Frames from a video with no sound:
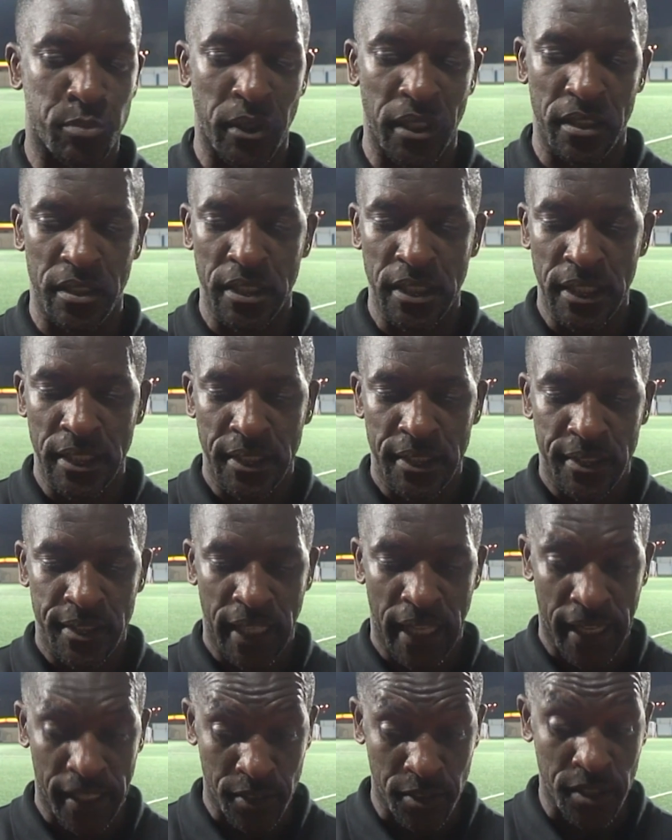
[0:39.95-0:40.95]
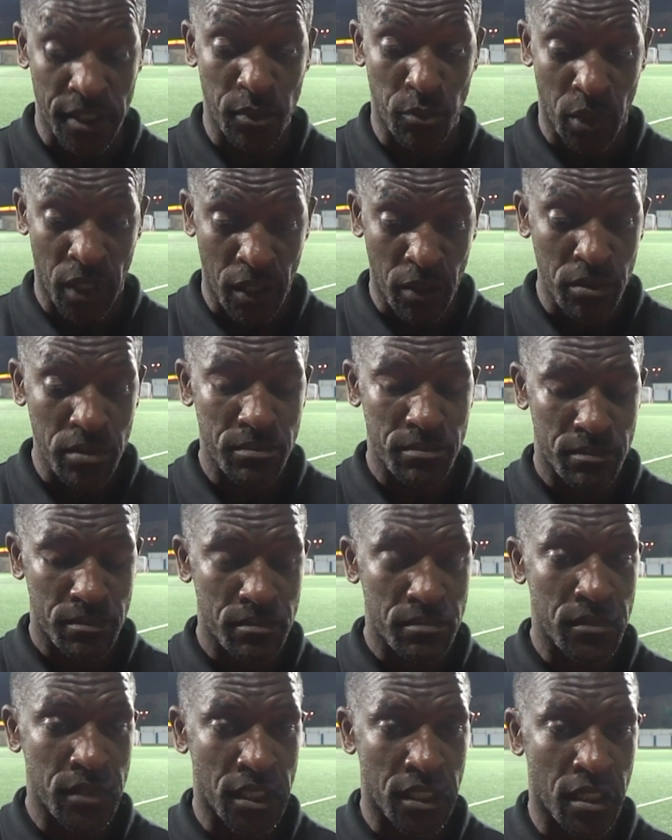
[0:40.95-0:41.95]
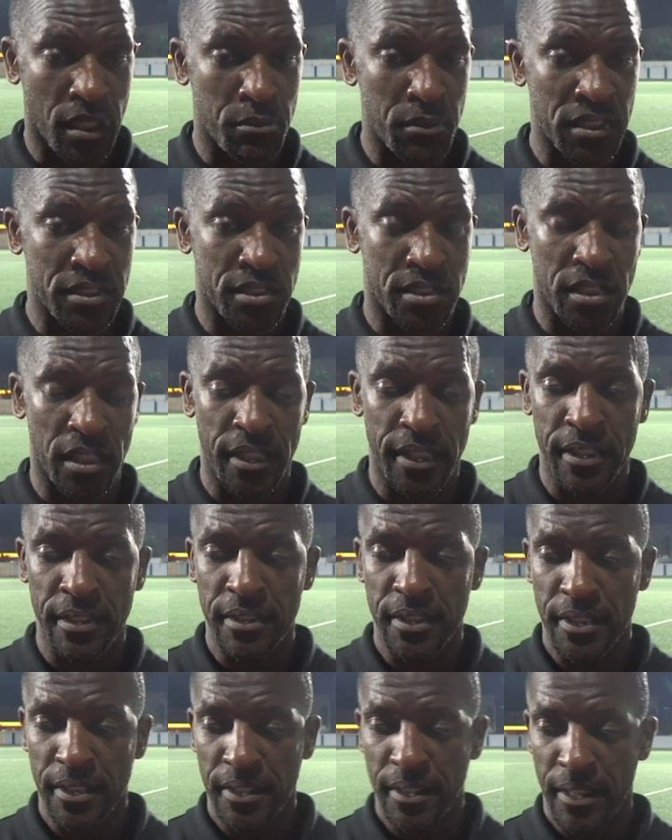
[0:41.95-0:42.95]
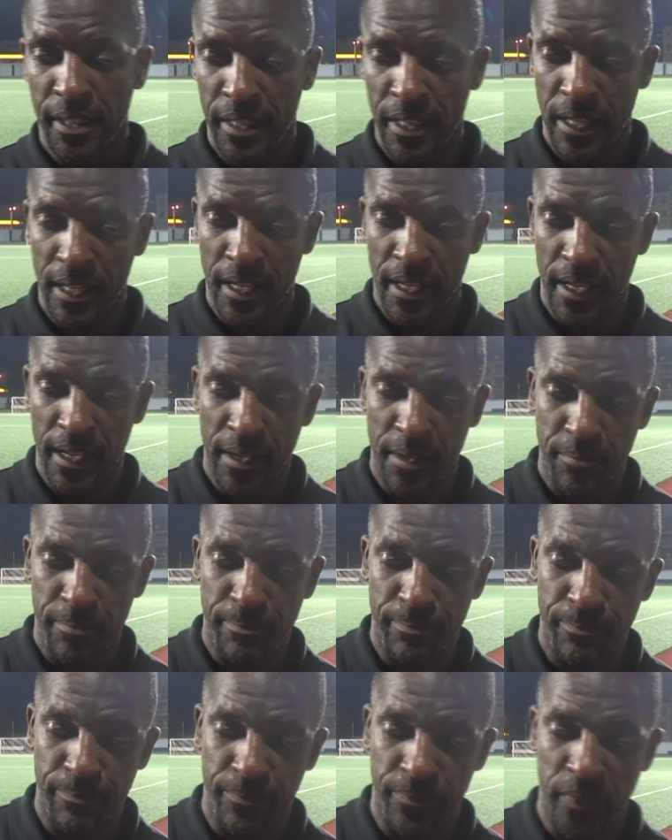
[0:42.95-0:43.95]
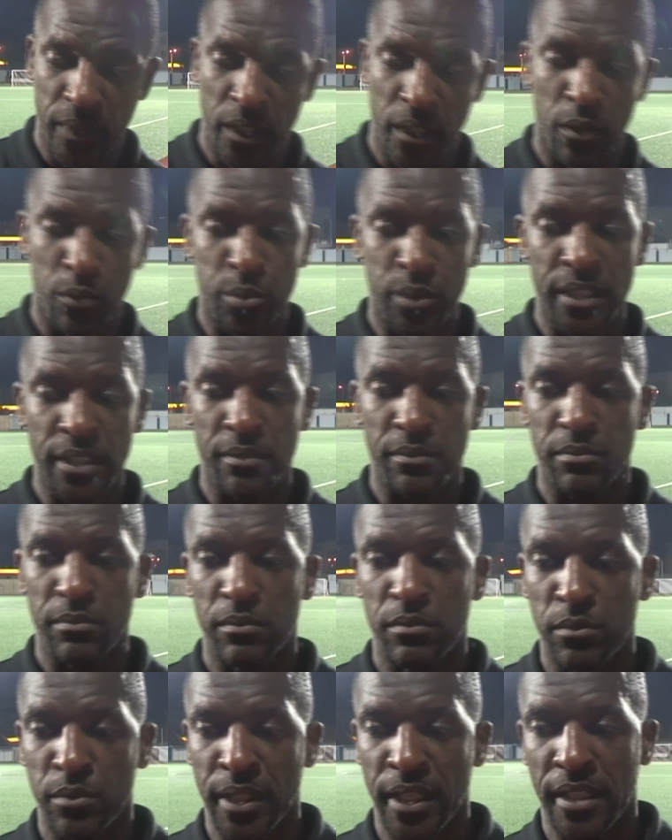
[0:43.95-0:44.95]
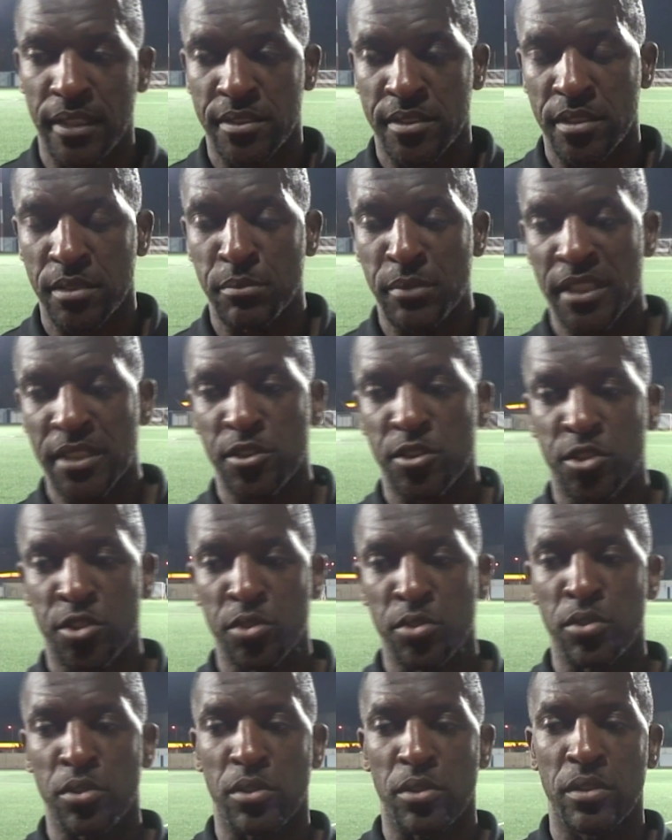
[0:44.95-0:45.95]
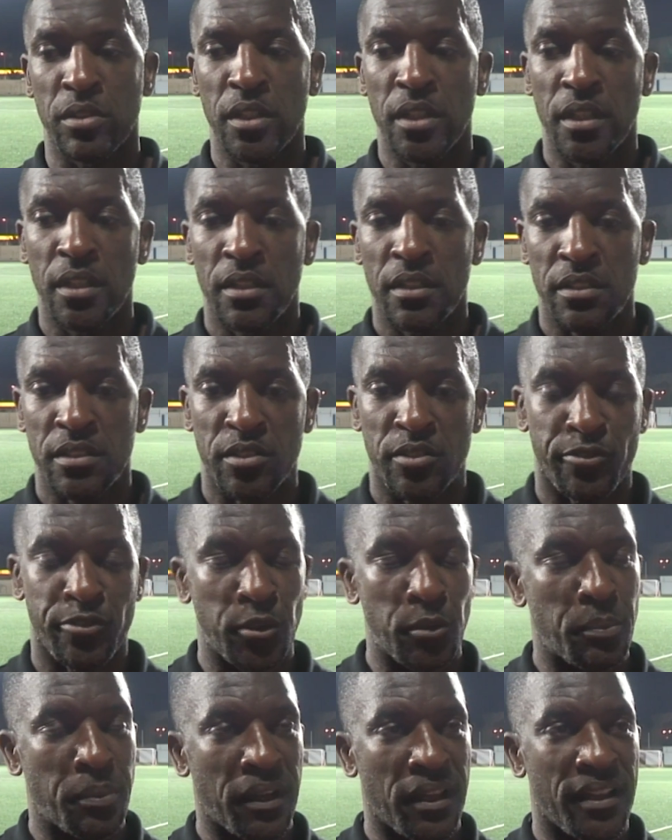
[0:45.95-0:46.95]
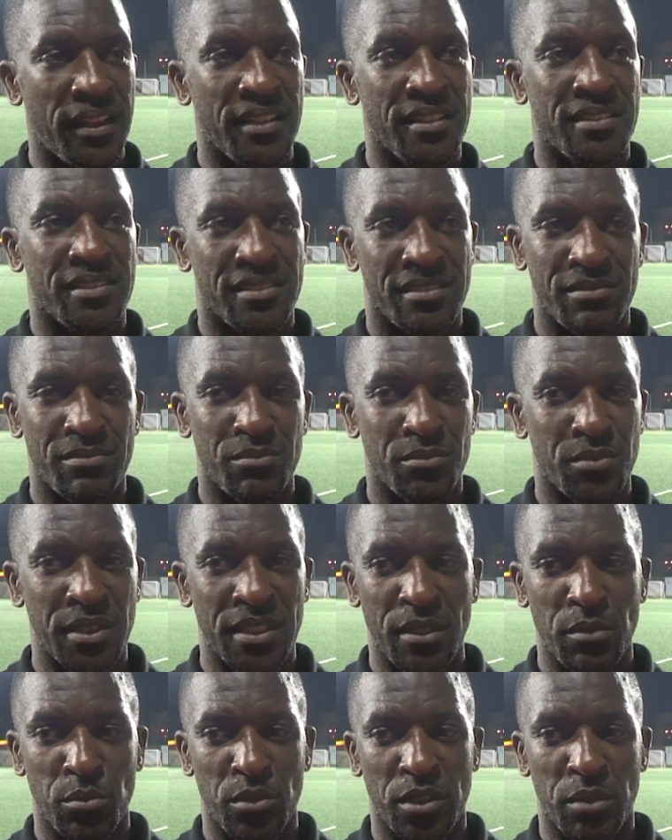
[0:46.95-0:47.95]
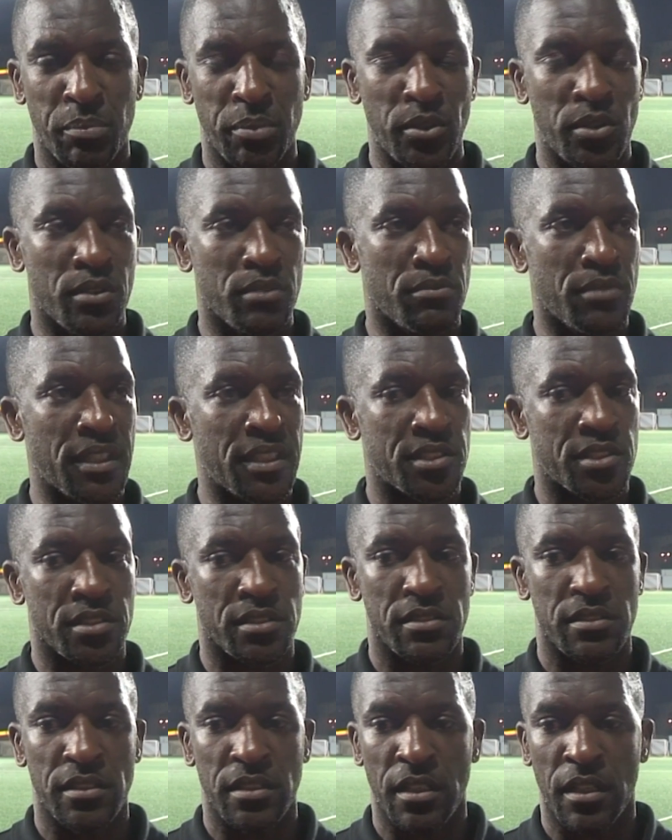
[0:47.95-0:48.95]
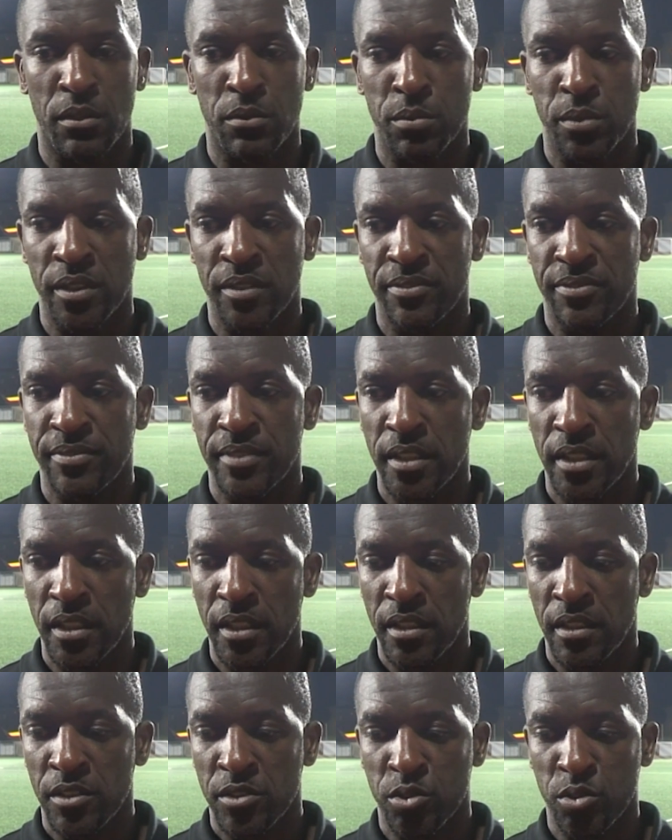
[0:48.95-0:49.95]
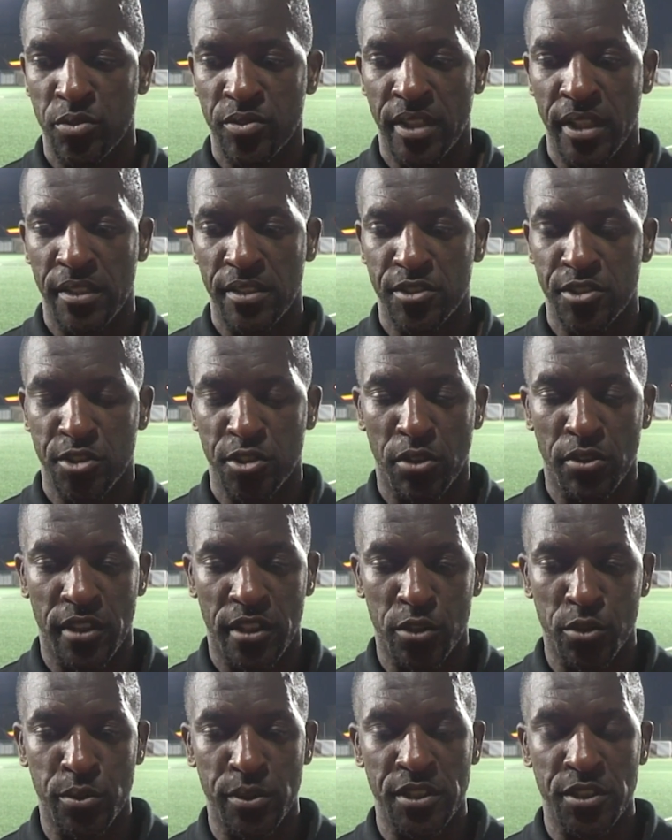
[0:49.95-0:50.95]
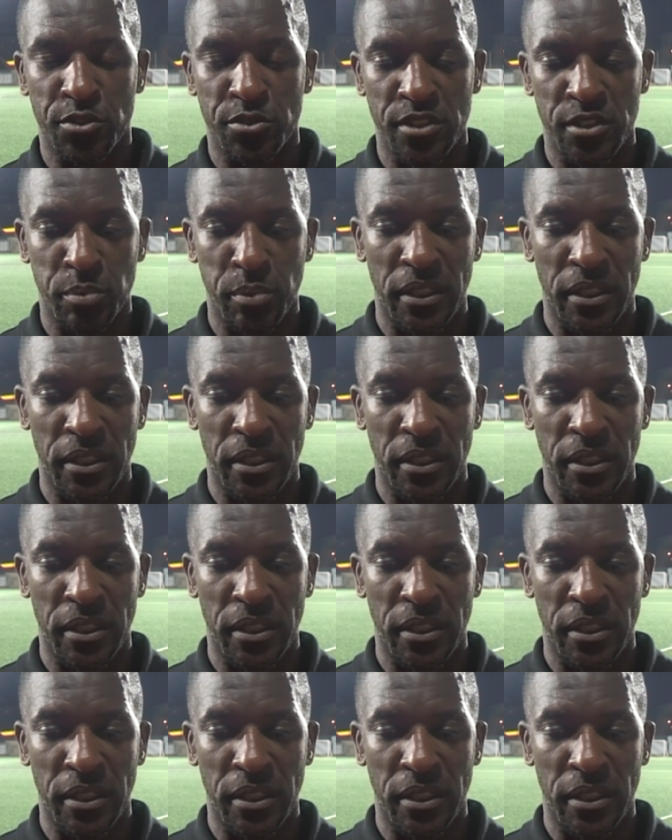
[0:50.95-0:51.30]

But they handled it well, you know, I must say. Um, you know, we, we had to make sure there's a few players we didn't want to put at risk, you know, with sort of their historical injuries.